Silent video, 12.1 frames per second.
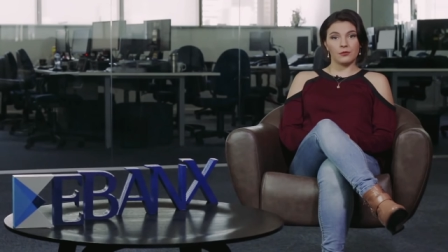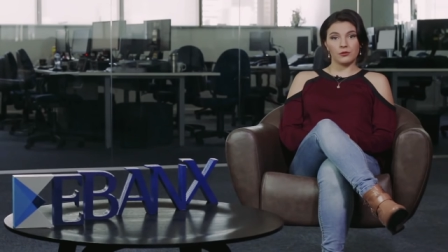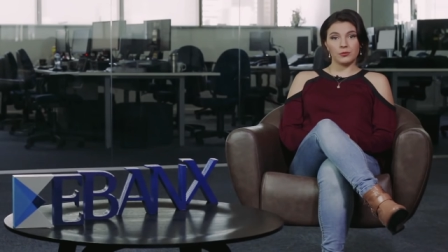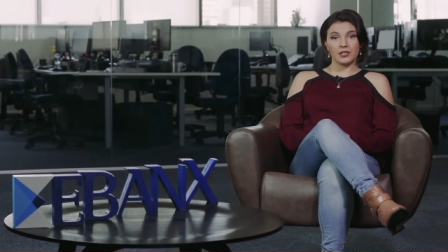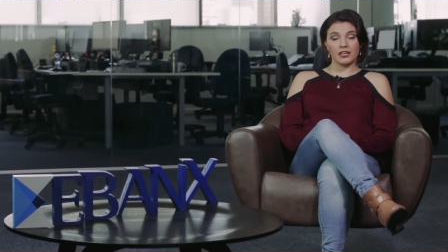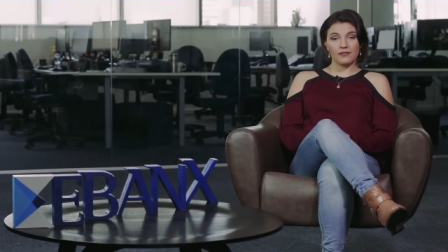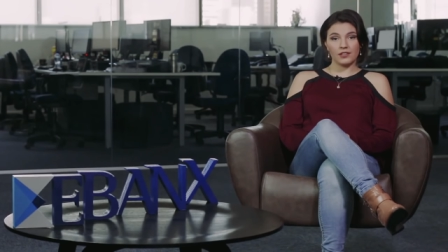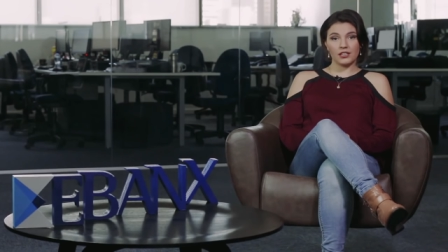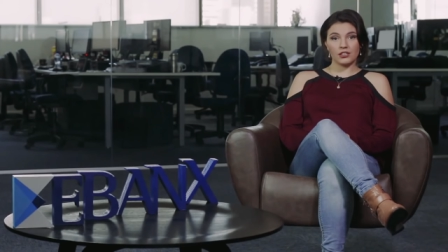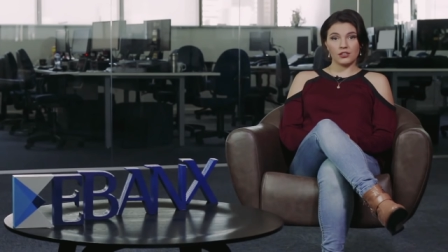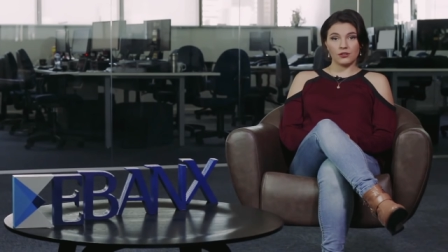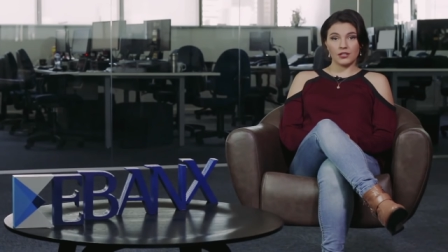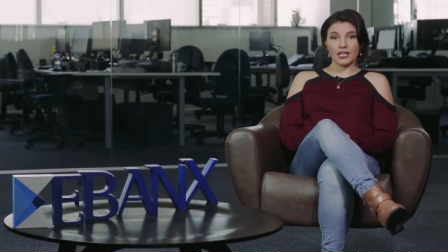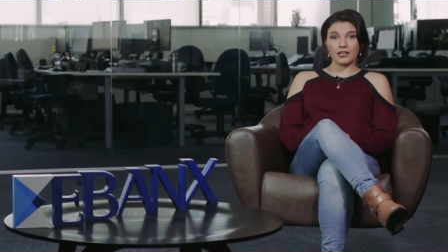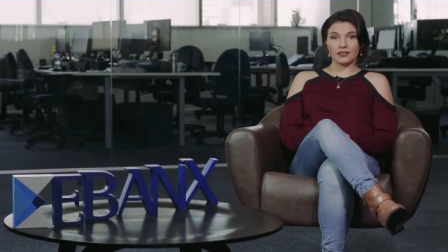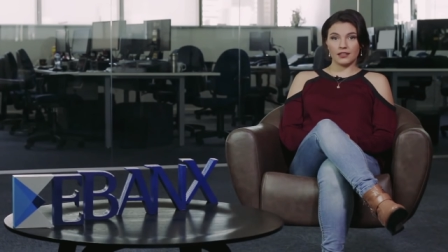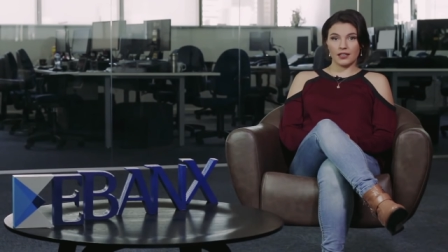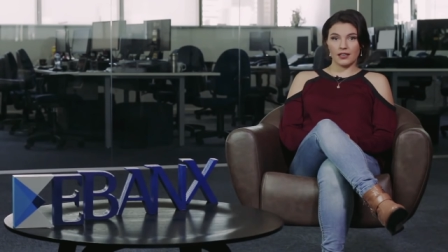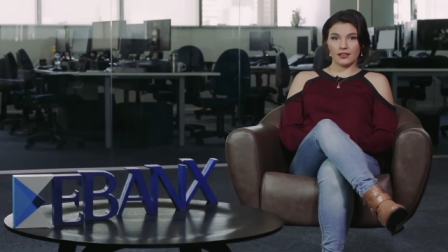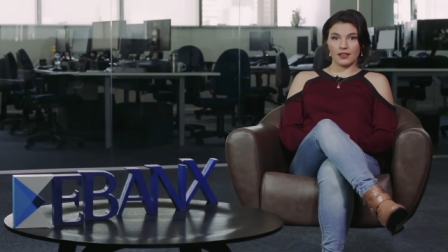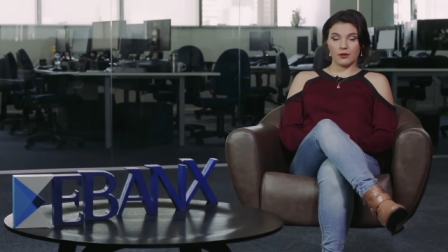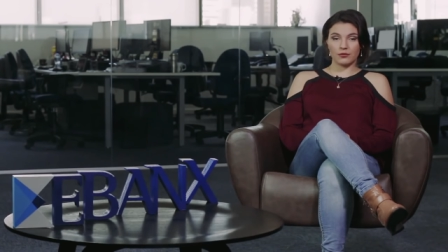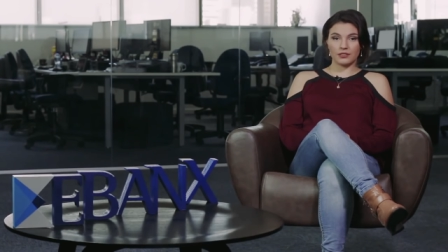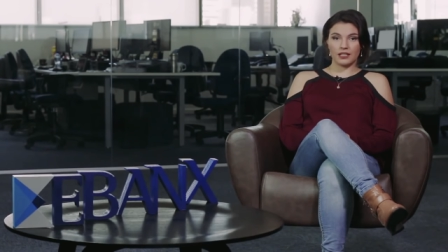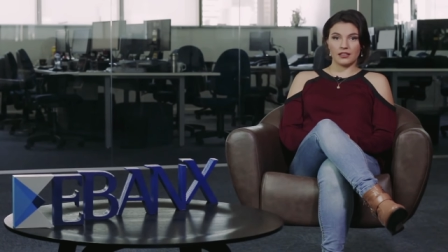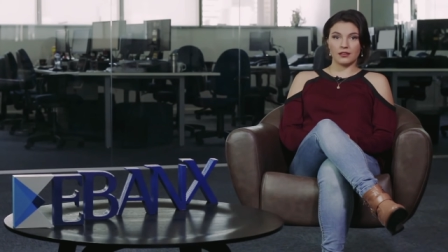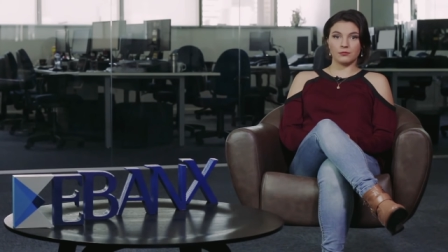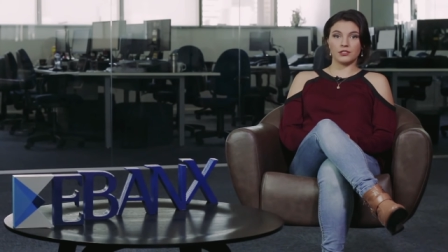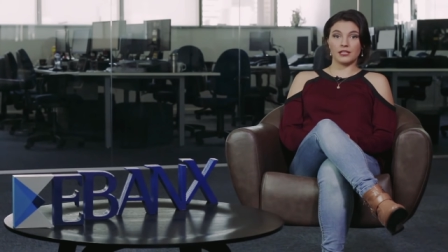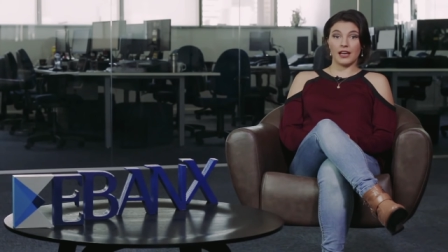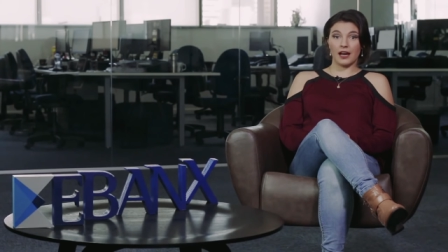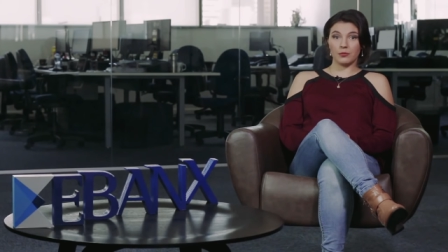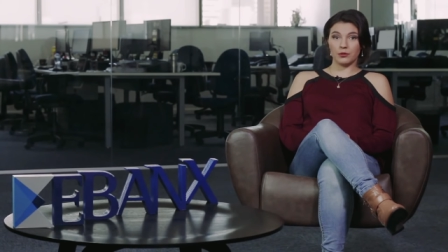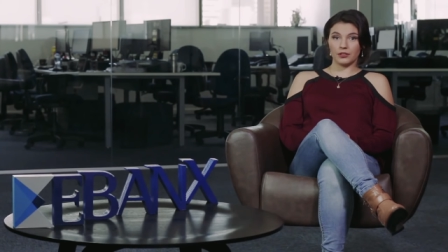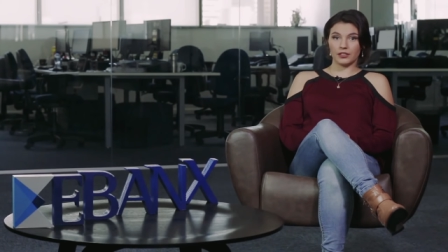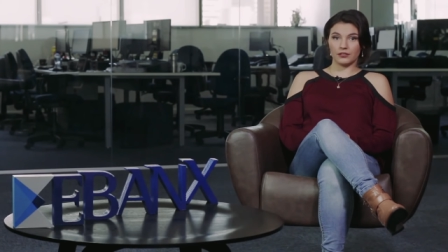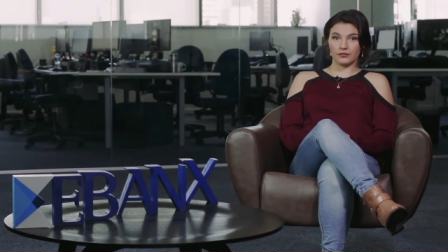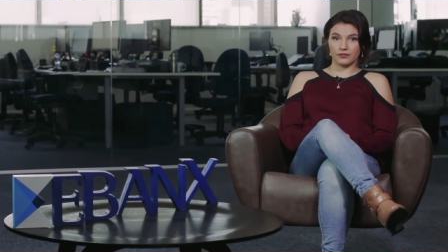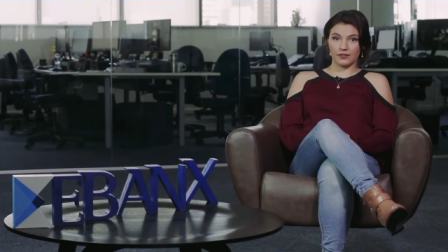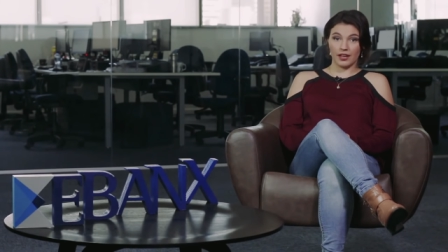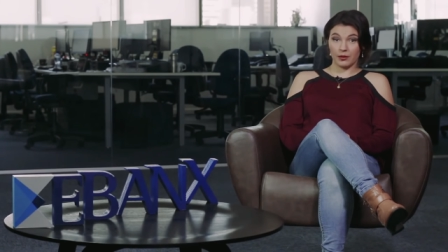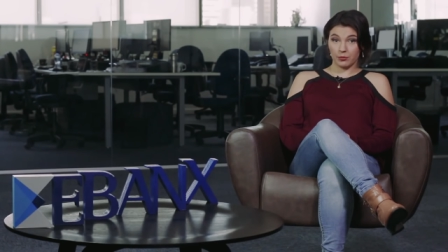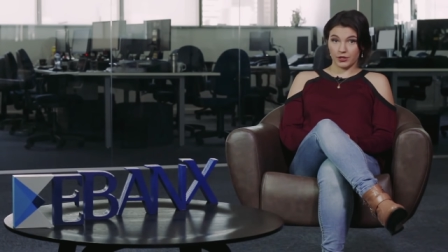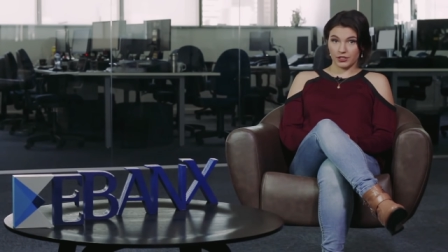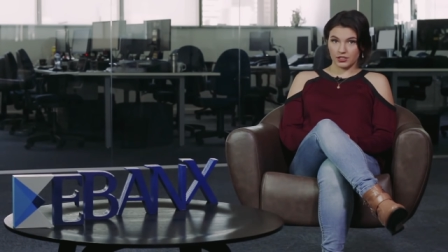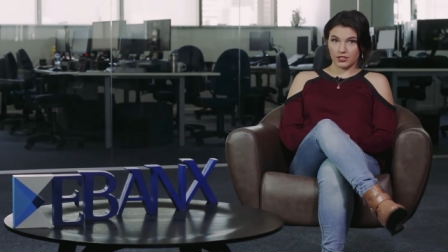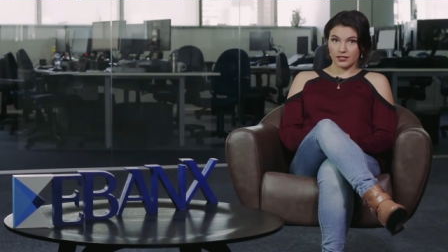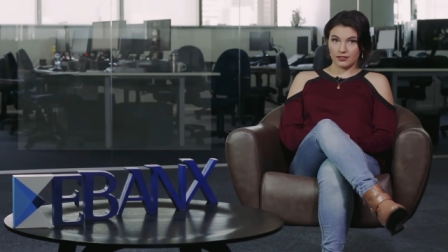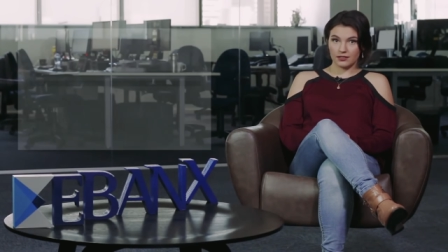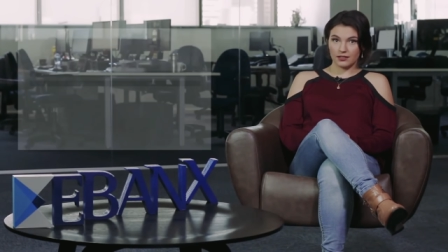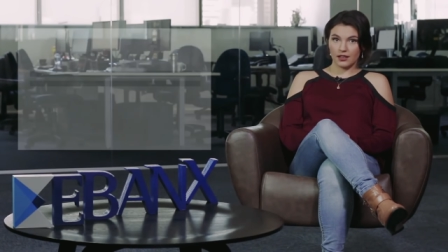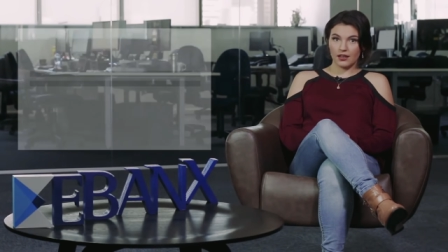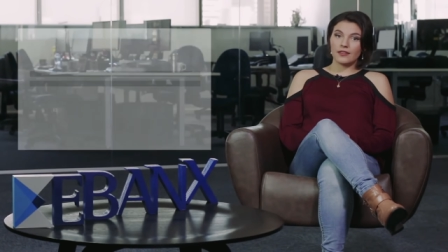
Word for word: they will be given a unique link that will send them to that boleto for that purchase.